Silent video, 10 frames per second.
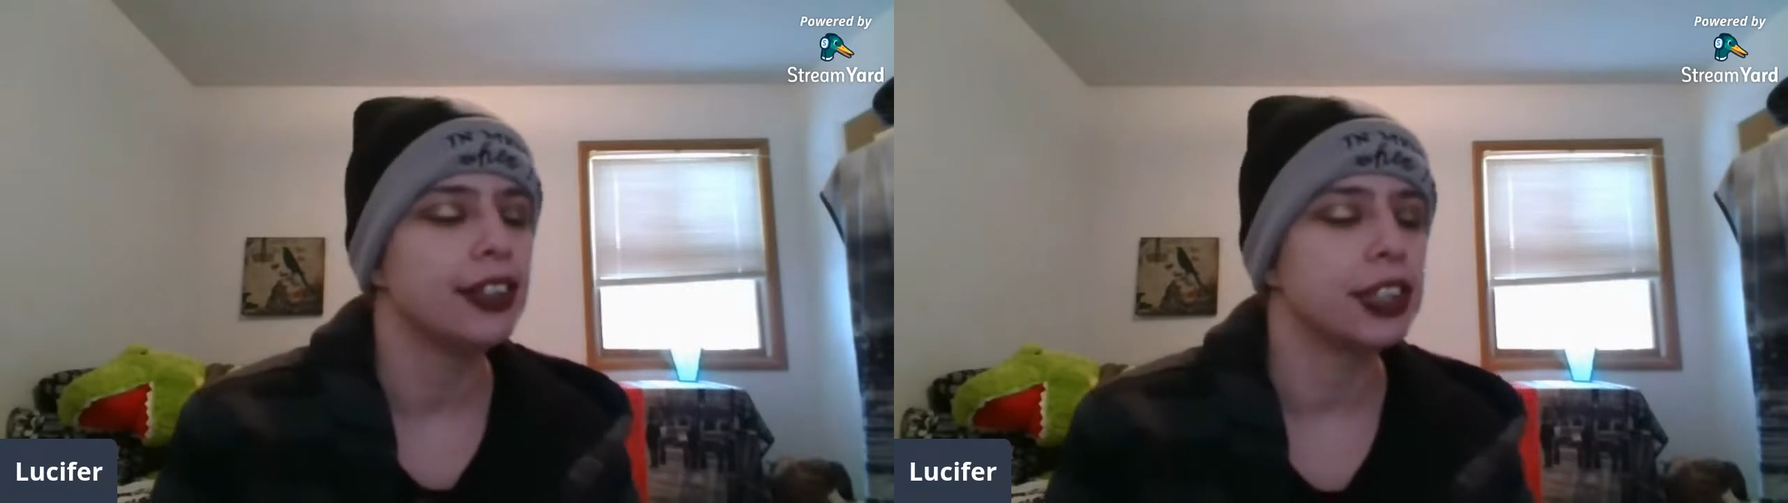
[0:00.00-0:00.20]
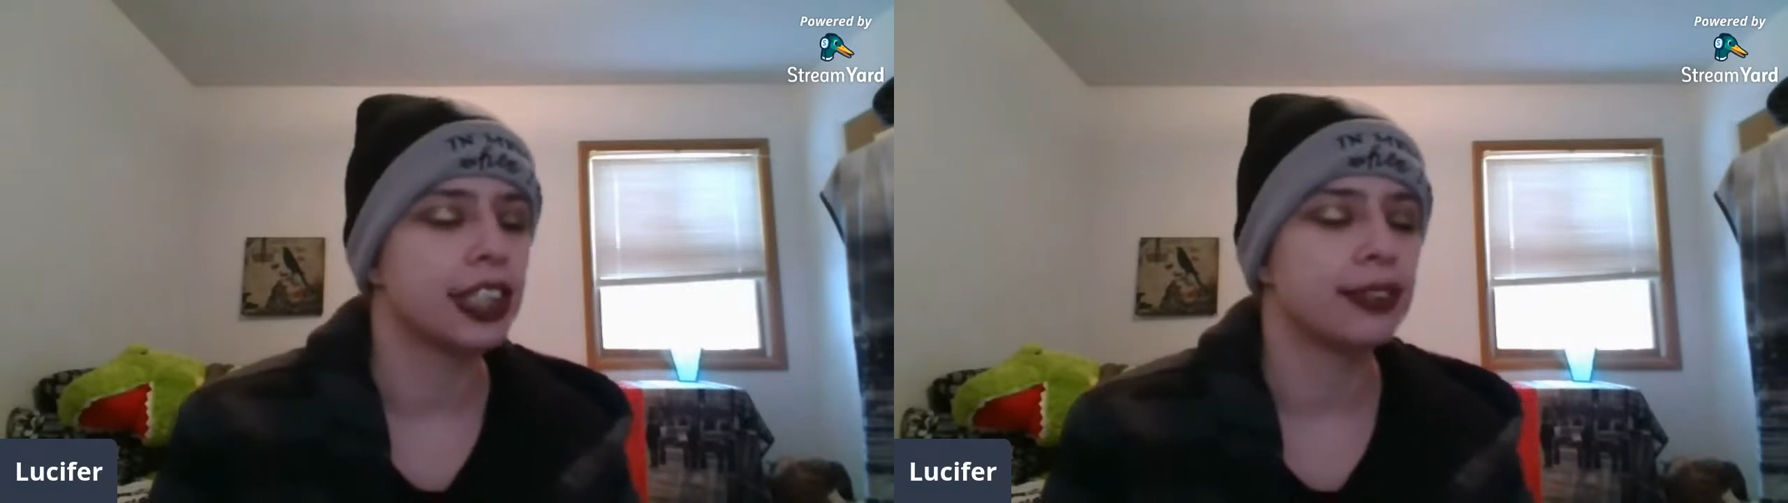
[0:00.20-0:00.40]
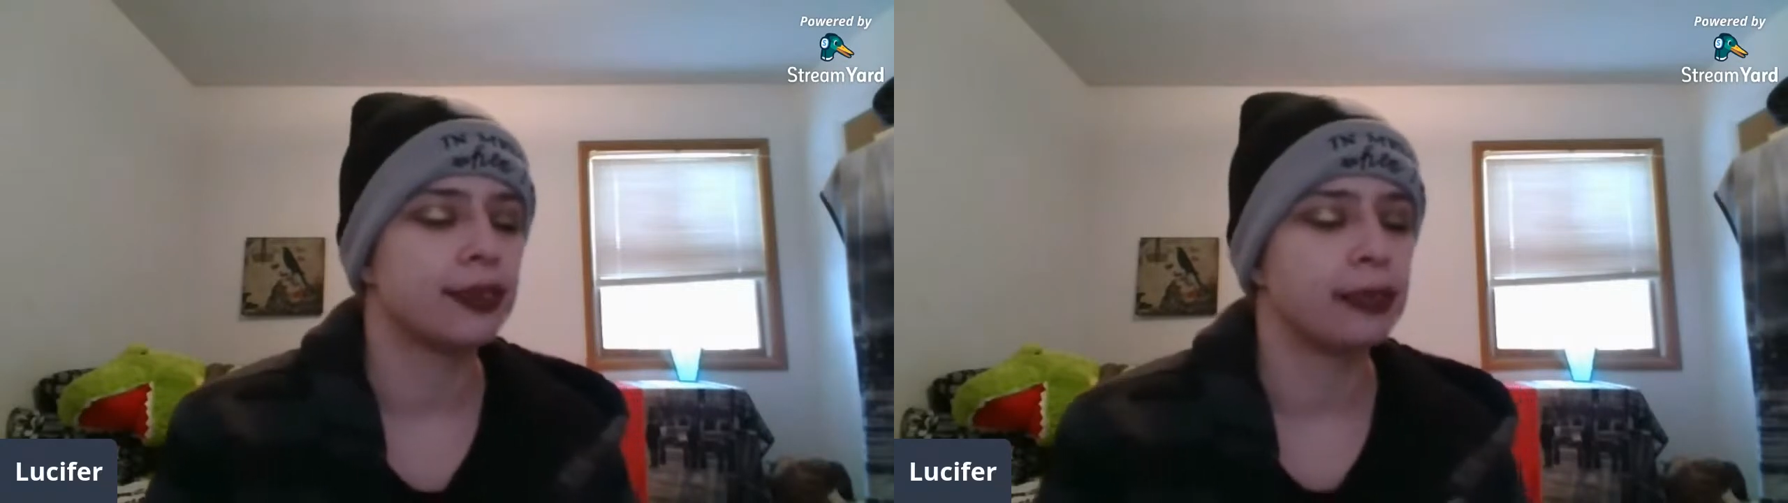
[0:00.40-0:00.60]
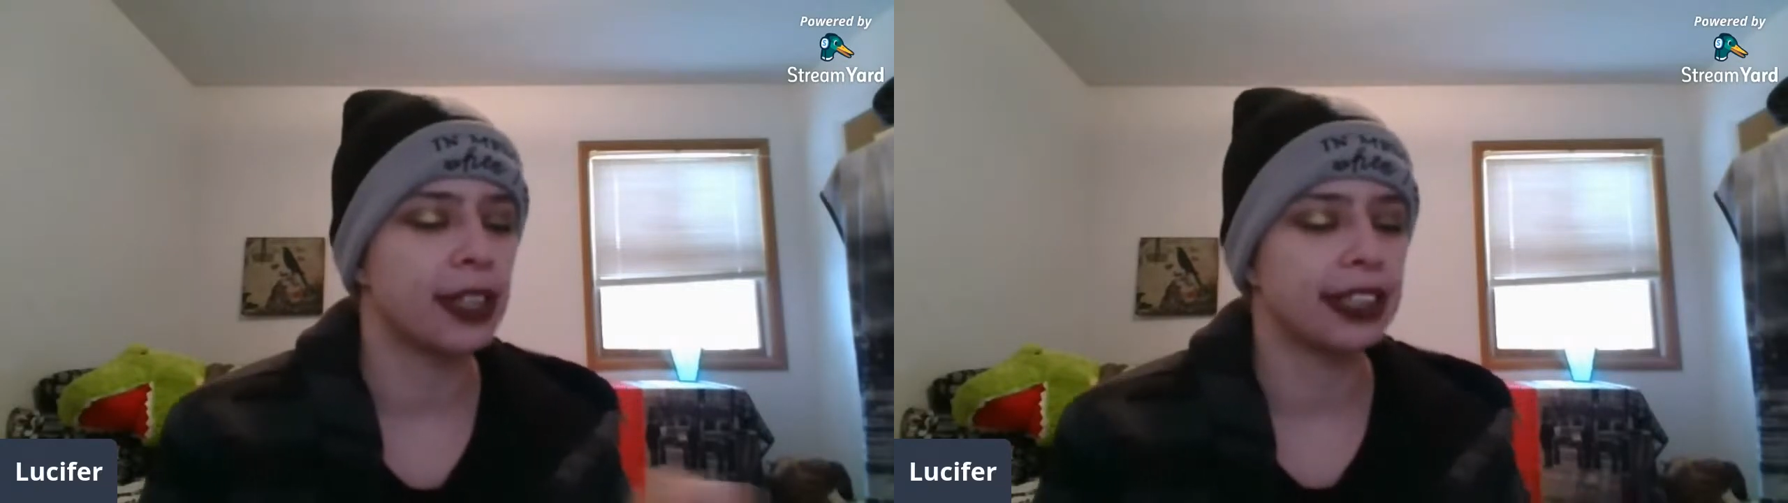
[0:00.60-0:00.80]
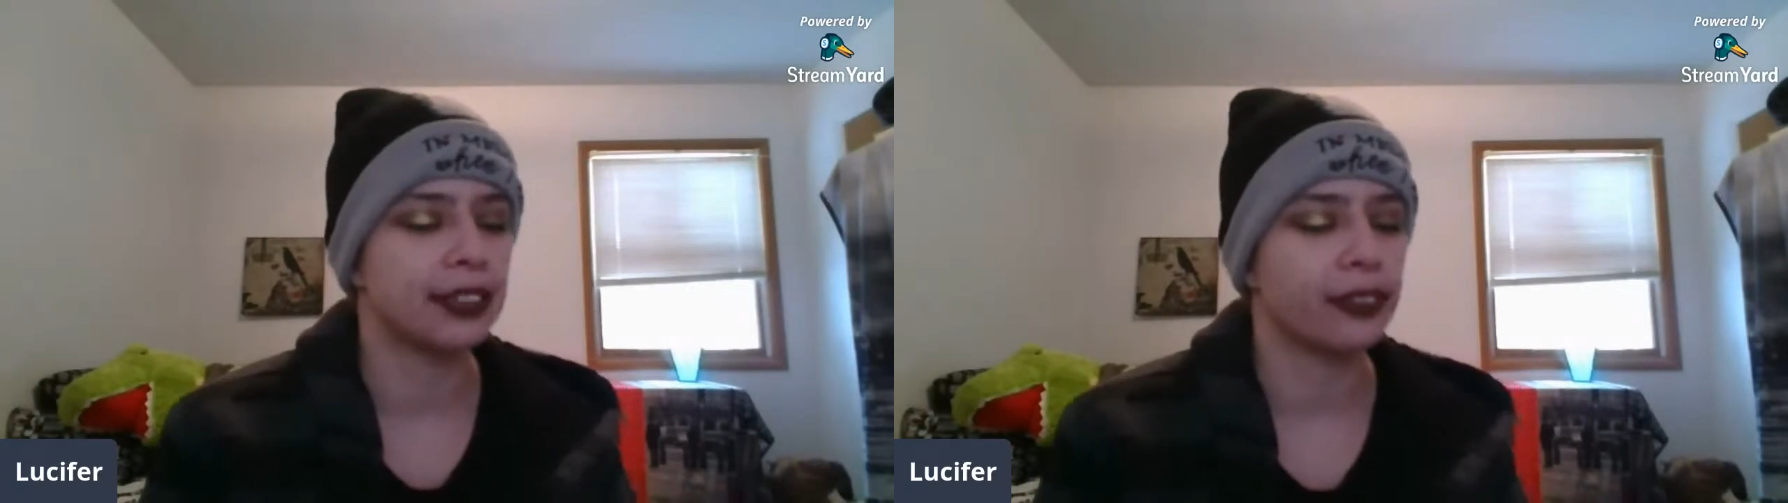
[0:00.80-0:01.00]
just
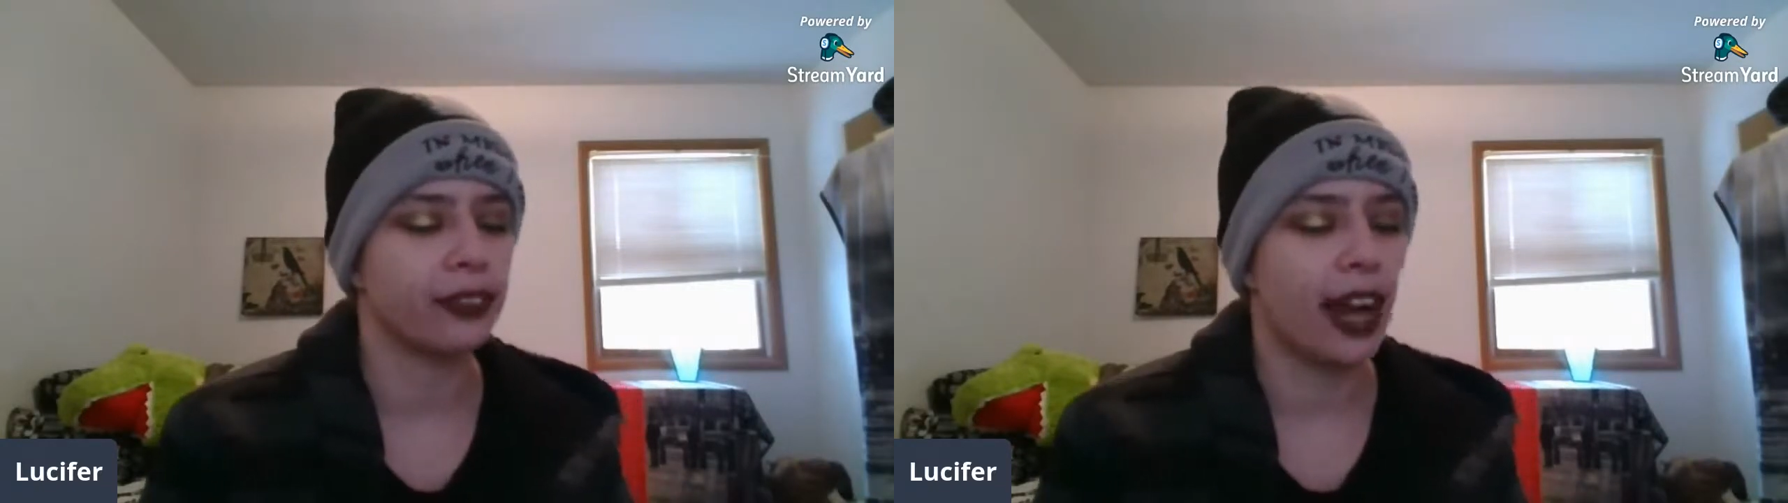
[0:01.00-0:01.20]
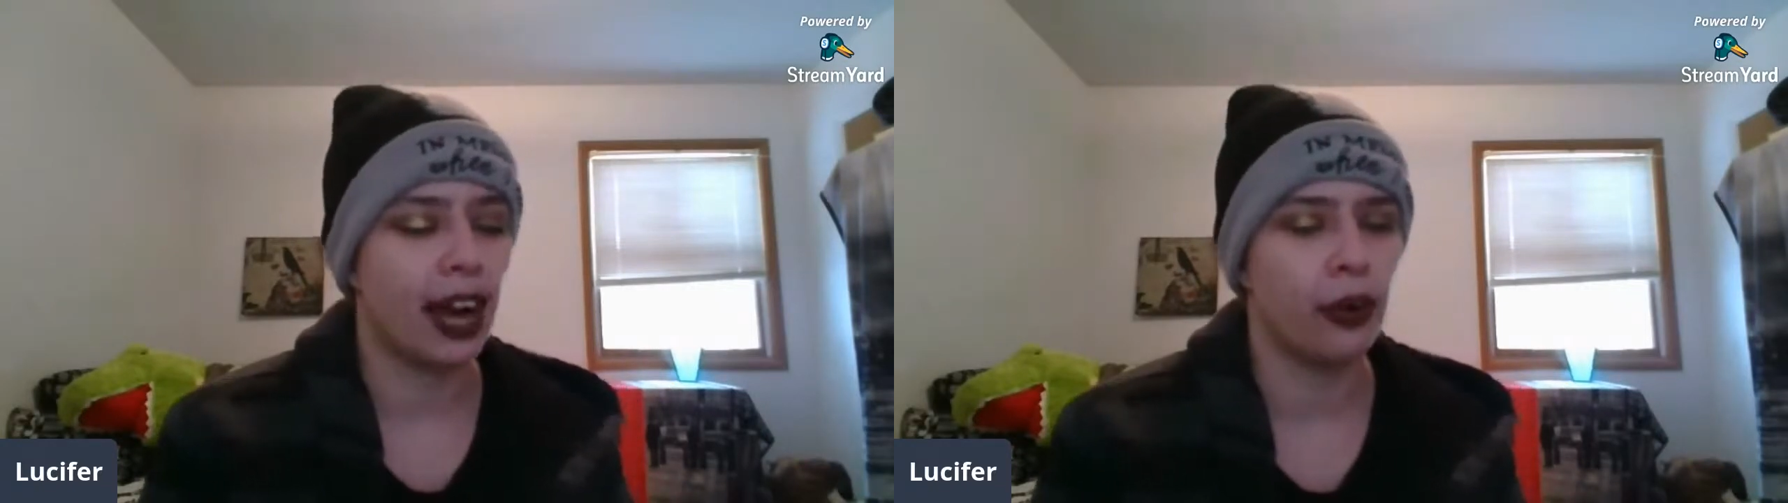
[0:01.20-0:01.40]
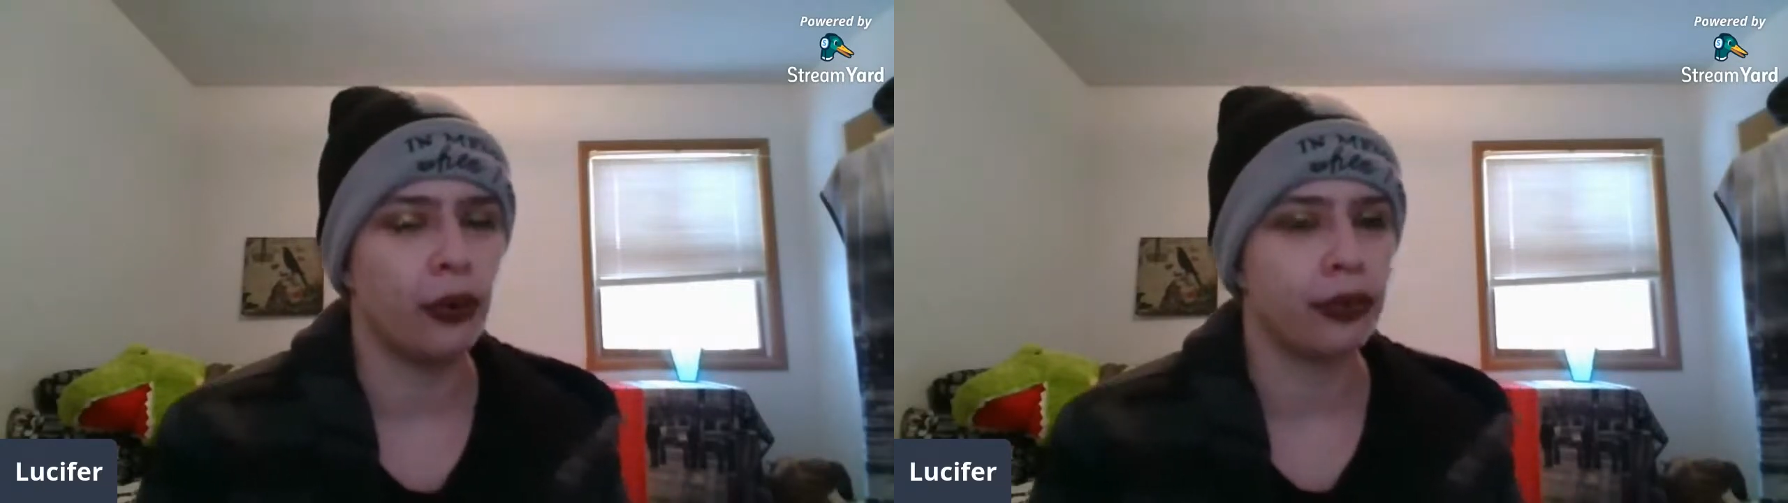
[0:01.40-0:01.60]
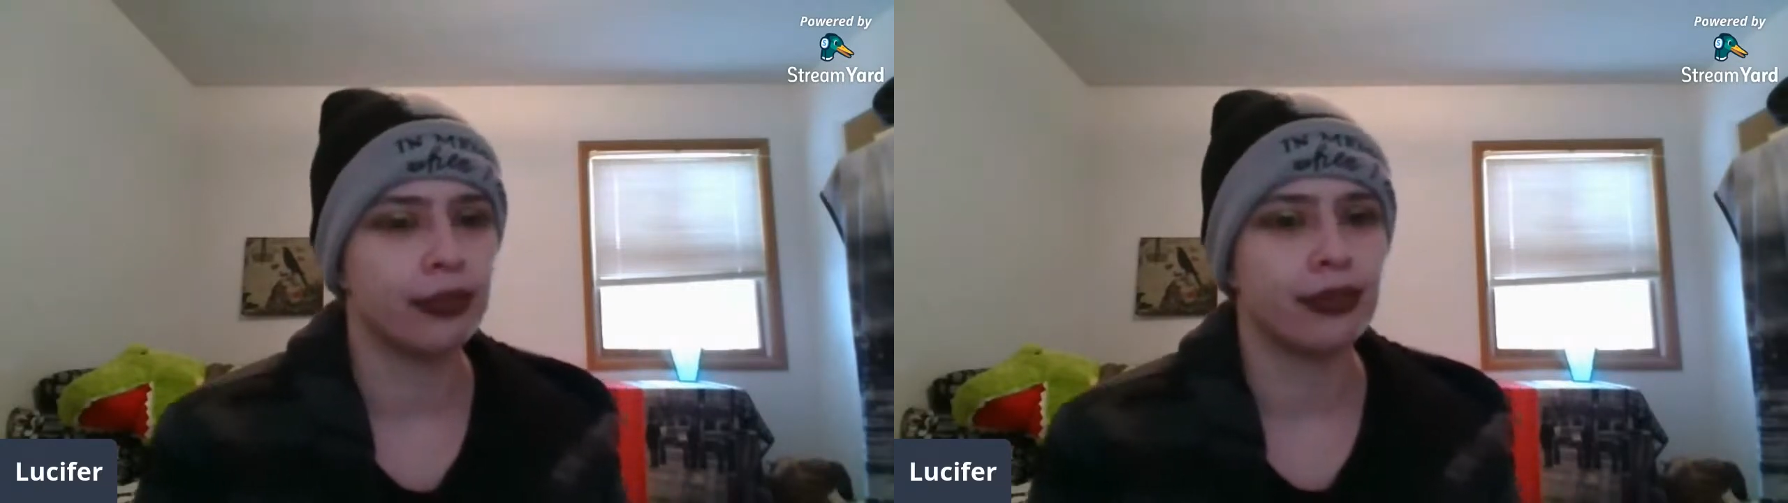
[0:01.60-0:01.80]
because of how